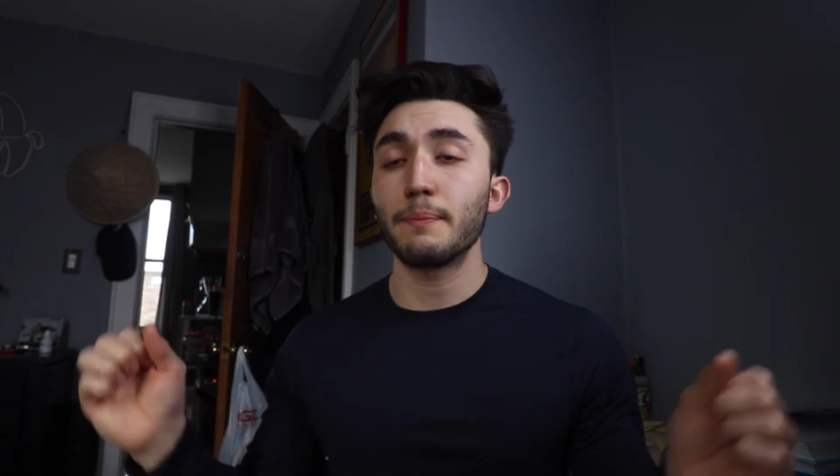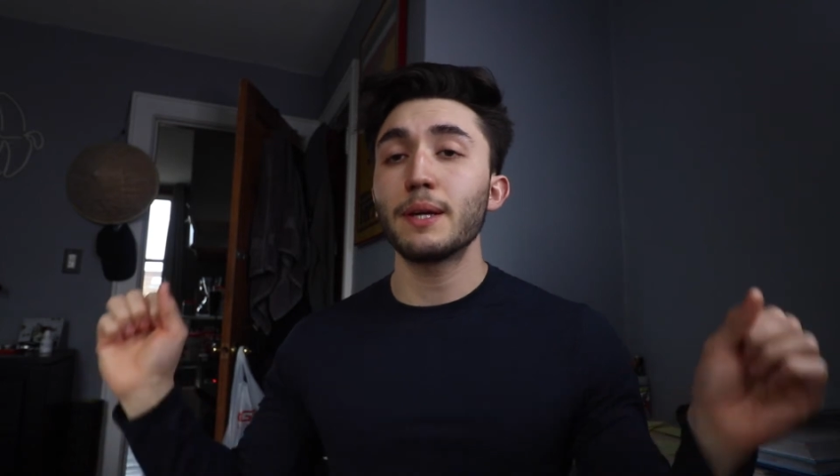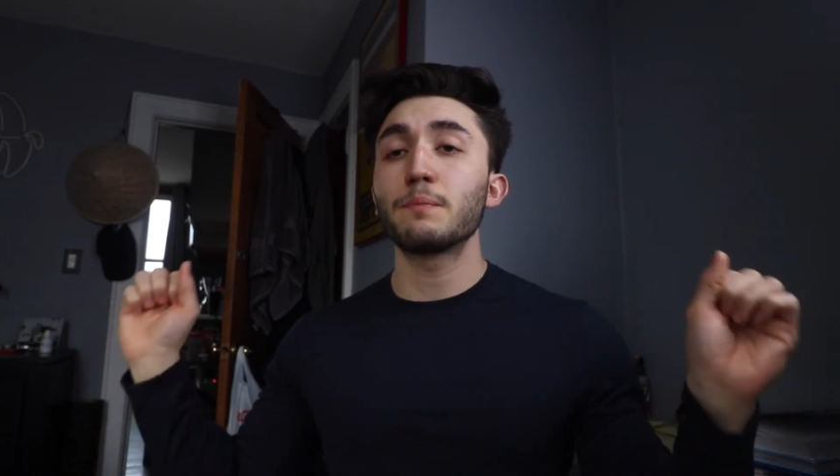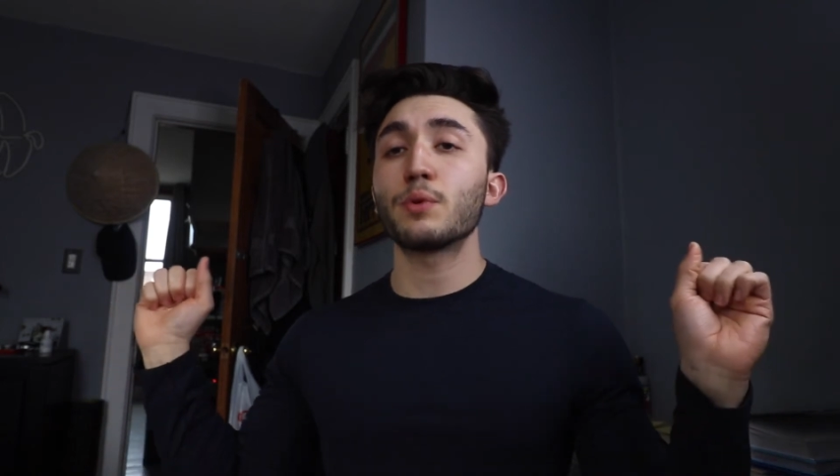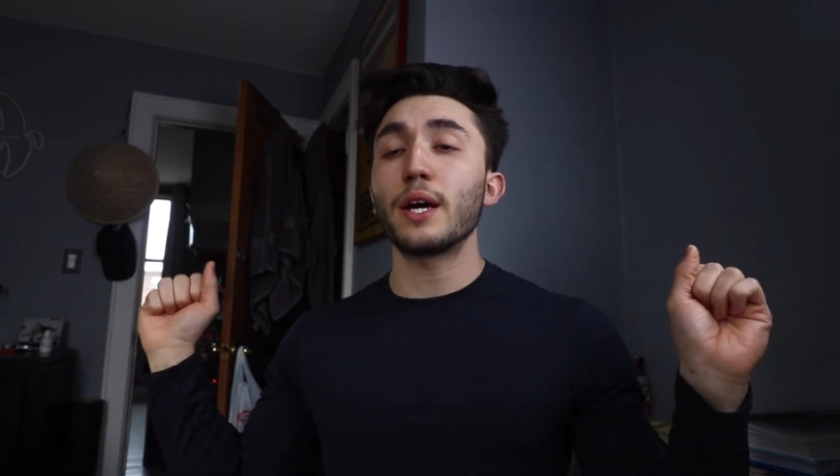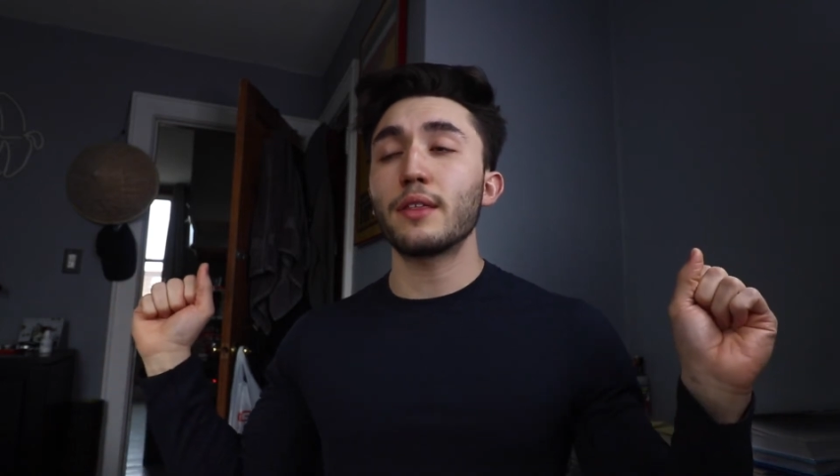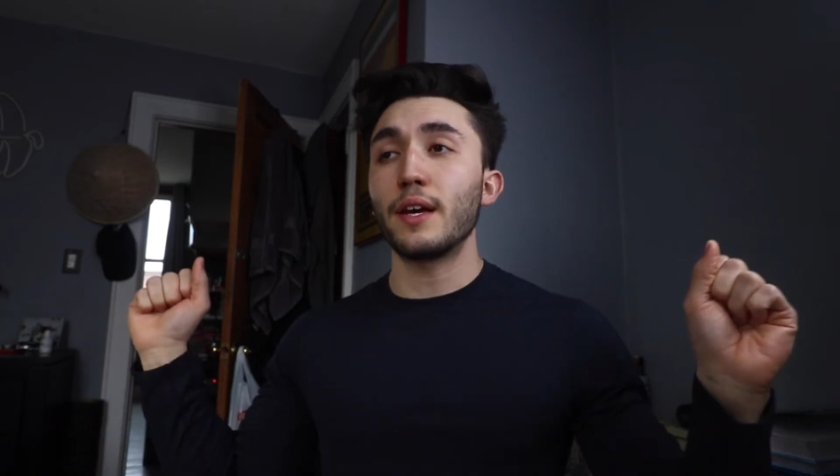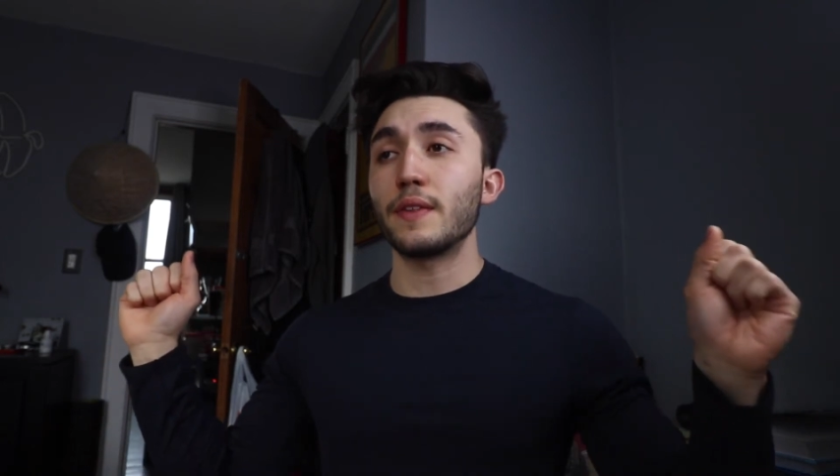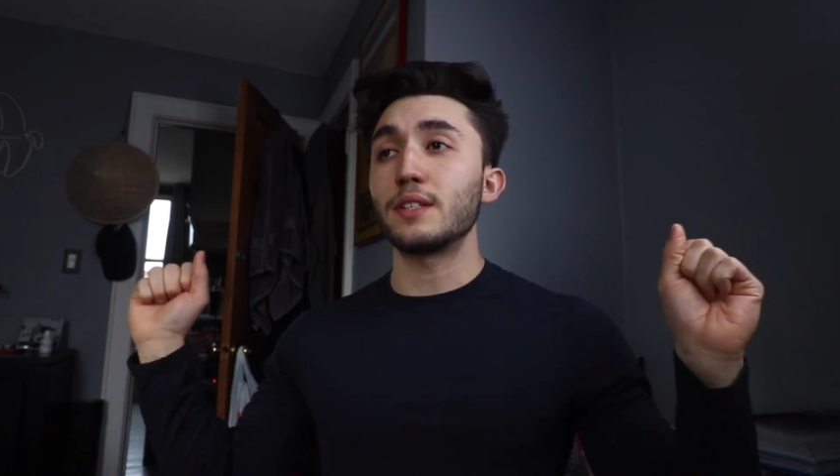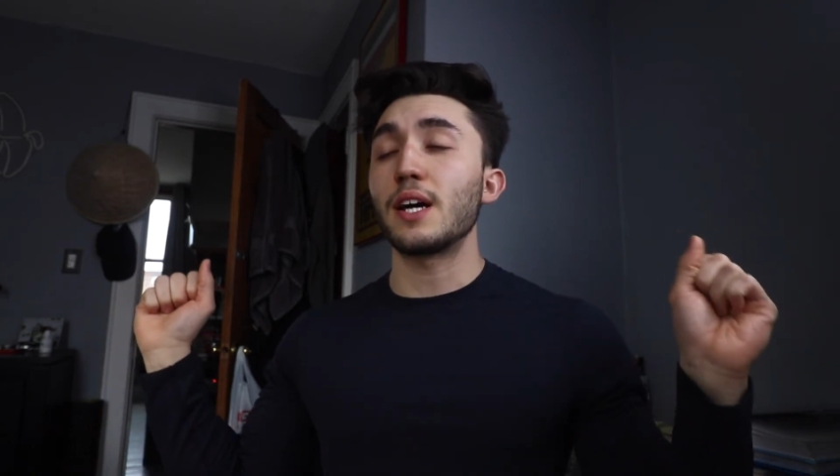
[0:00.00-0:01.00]
a big breath
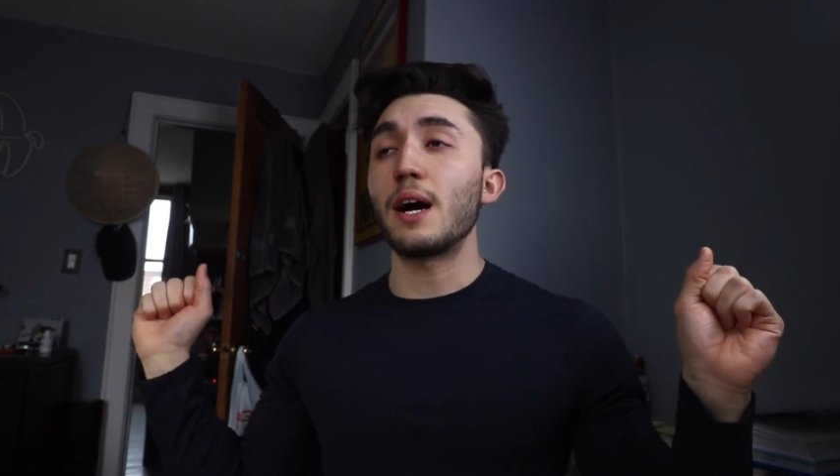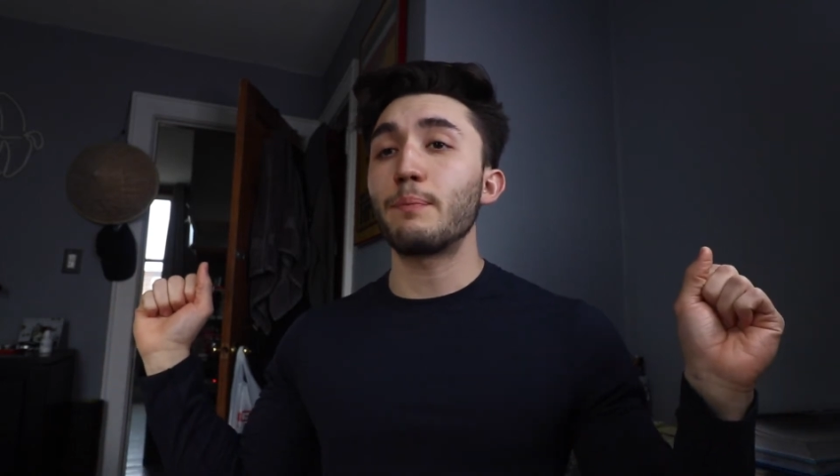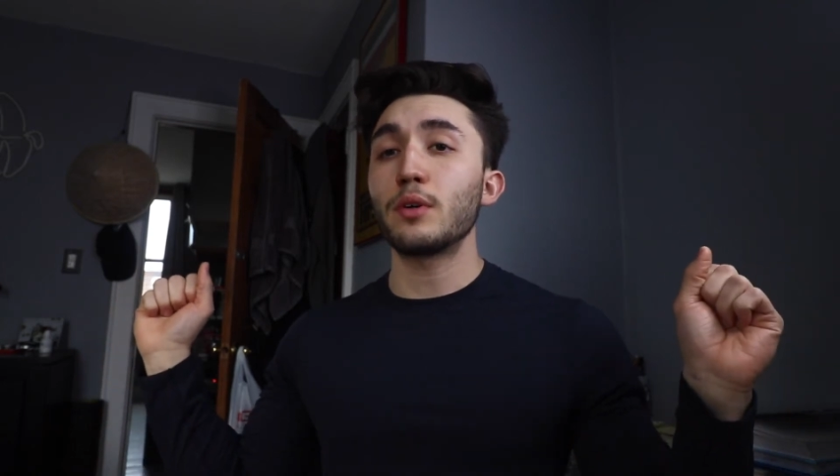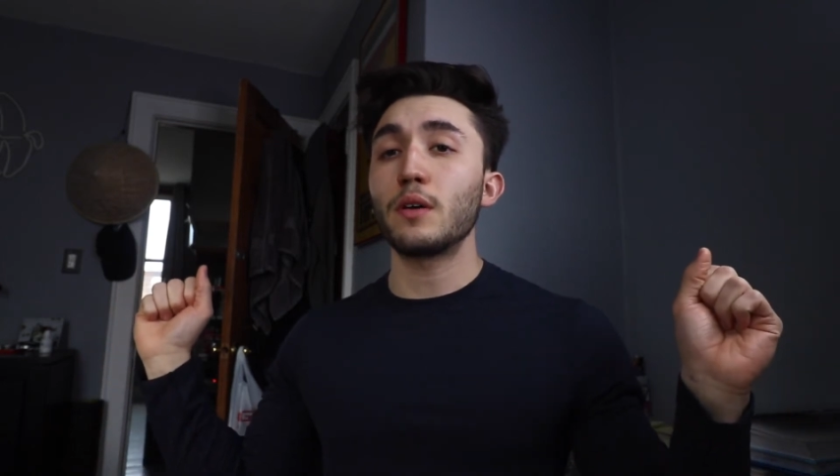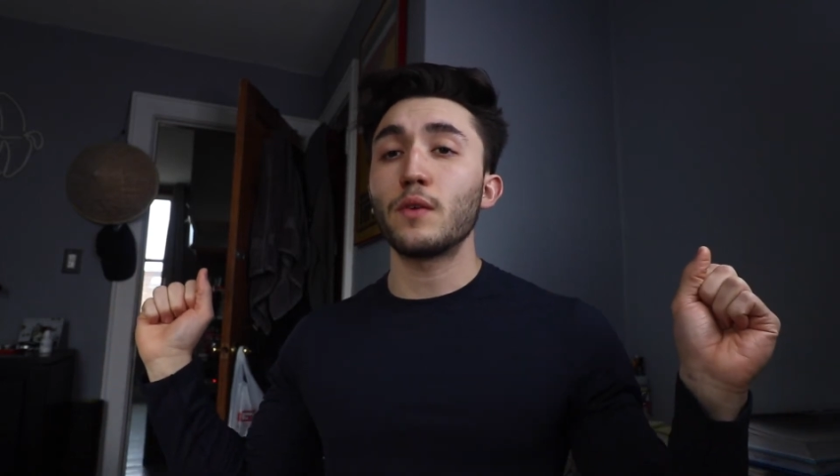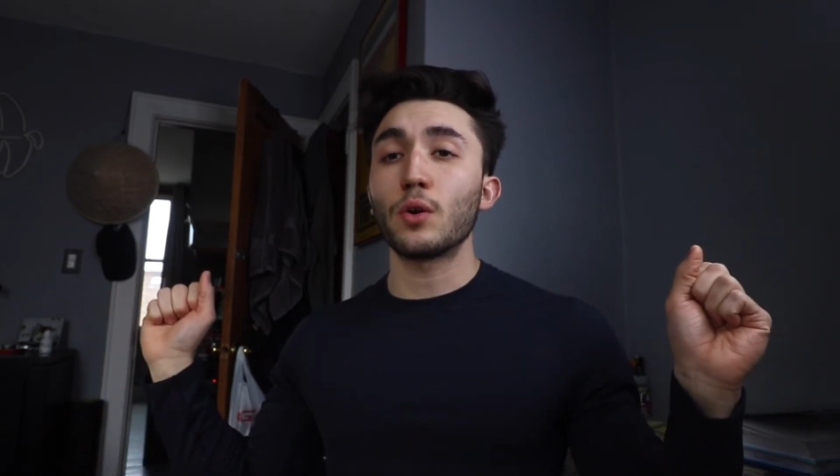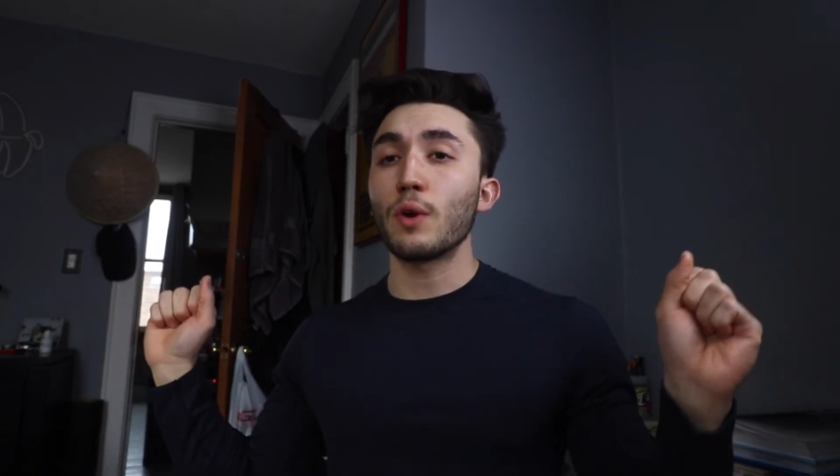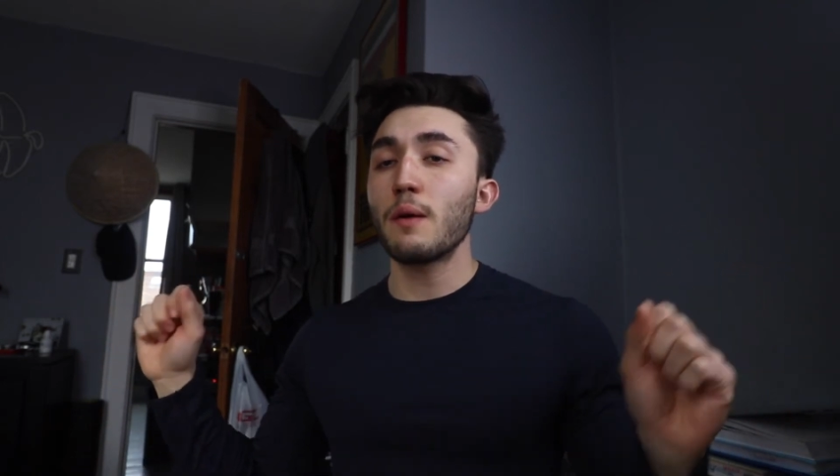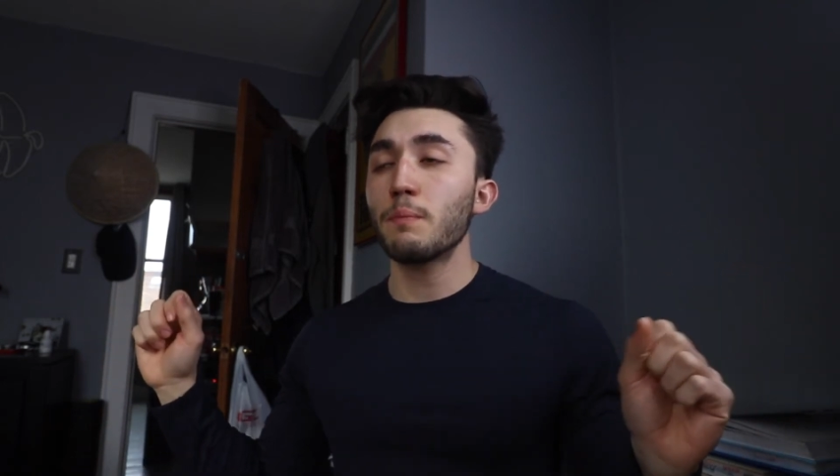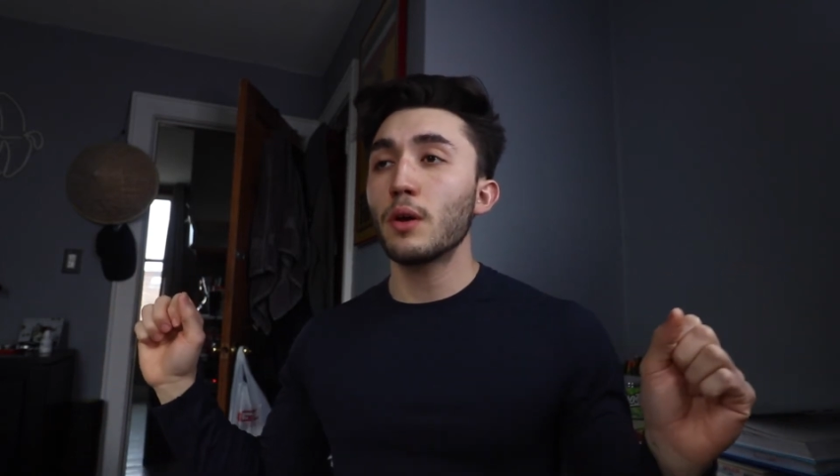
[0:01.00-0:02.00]
at the top of your
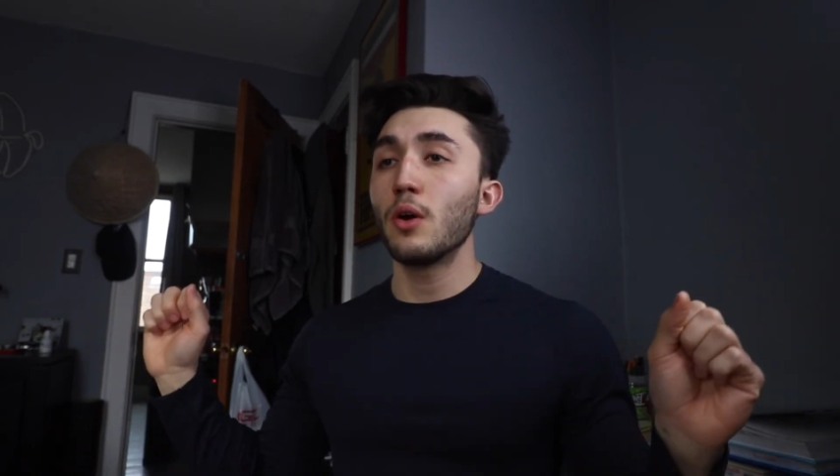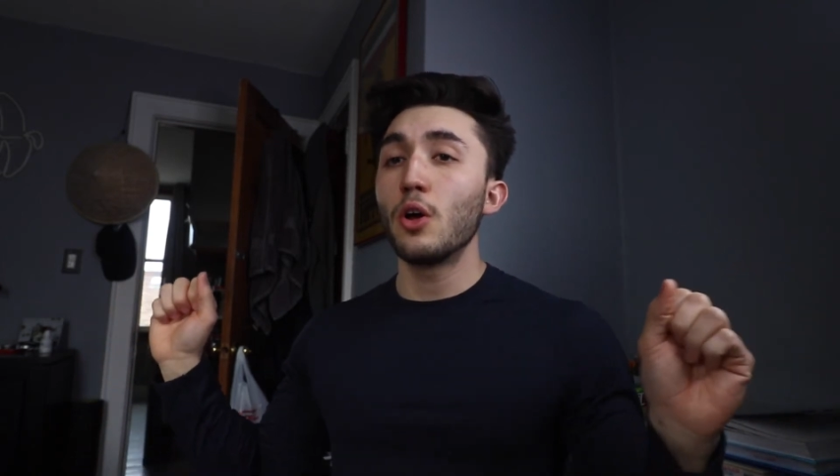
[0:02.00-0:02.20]
rep.